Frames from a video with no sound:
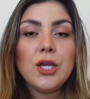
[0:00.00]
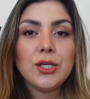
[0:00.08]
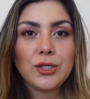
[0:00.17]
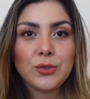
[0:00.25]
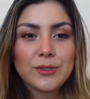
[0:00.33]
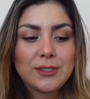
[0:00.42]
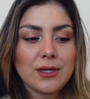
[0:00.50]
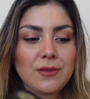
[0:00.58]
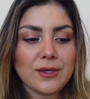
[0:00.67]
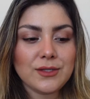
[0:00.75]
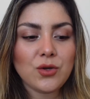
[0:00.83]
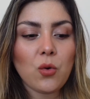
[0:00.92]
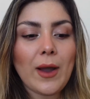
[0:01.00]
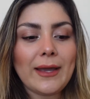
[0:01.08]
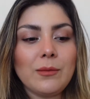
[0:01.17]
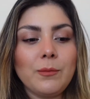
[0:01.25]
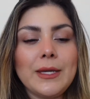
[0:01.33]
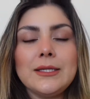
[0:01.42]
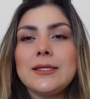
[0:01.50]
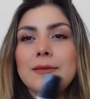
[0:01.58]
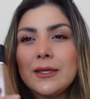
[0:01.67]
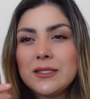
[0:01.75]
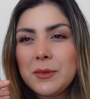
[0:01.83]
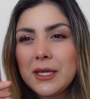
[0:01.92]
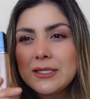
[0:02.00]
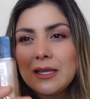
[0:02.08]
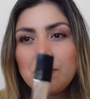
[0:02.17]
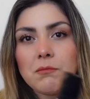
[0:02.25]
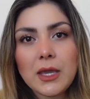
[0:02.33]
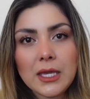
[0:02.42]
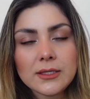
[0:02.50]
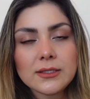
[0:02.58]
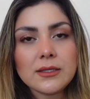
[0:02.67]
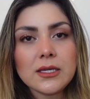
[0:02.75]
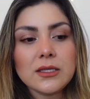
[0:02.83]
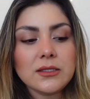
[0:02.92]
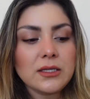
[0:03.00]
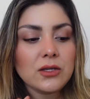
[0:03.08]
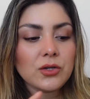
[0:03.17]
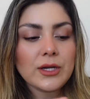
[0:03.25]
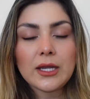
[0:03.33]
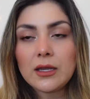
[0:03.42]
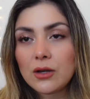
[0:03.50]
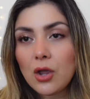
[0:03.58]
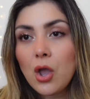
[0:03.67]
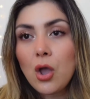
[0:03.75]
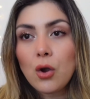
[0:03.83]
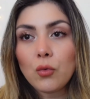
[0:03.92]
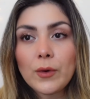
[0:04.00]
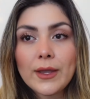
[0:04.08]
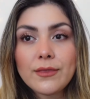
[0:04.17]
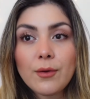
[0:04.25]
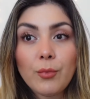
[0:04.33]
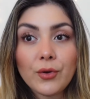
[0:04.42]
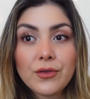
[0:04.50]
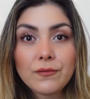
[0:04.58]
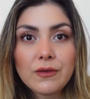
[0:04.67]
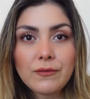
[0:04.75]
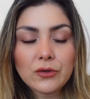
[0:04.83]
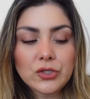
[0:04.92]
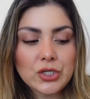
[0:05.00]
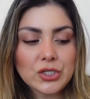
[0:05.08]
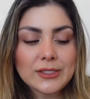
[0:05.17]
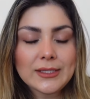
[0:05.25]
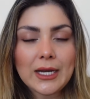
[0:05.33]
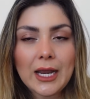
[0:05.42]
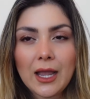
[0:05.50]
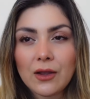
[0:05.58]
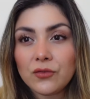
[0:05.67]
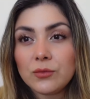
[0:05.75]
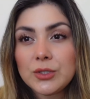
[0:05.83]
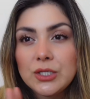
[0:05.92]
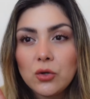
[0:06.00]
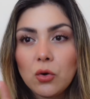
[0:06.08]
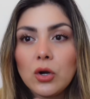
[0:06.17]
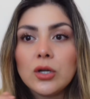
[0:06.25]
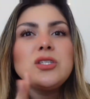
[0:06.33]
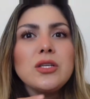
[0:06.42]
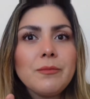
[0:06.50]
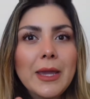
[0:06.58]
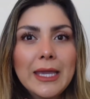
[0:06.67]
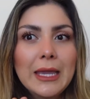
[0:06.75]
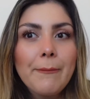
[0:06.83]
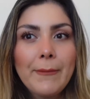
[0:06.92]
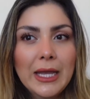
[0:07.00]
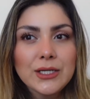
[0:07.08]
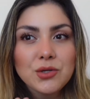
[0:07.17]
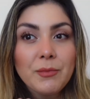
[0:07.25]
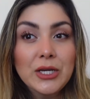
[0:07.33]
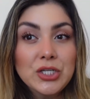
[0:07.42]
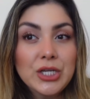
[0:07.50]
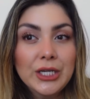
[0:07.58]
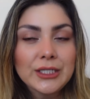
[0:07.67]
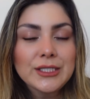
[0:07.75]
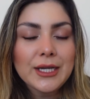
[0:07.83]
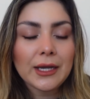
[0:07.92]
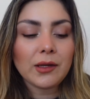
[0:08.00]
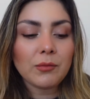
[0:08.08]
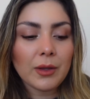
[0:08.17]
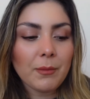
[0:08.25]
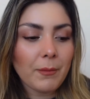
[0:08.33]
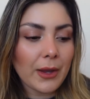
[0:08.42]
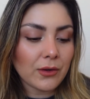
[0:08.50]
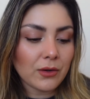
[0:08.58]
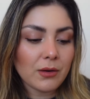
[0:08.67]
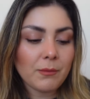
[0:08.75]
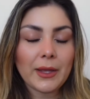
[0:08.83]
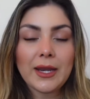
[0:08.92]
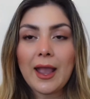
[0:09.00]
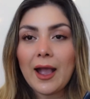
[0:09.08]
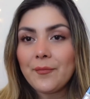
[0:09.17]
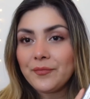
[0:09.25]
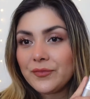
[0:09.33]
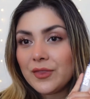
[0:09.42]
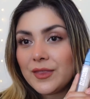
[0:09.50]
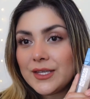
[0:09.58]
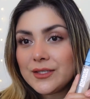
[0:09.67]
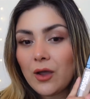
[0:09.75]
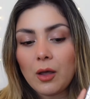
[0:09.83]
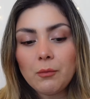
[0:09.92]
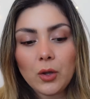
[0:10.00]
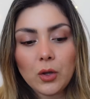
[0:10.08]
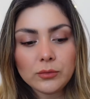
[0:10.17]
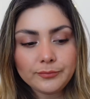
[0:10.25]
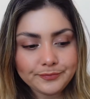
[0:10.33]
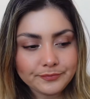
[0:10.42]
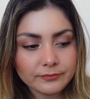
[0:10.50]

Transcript: used this quite a bit. And that's because I mix the concealer in with both of the foundations that I have from Dior to make it match my shade a tiny bit better. But yeah, this combo,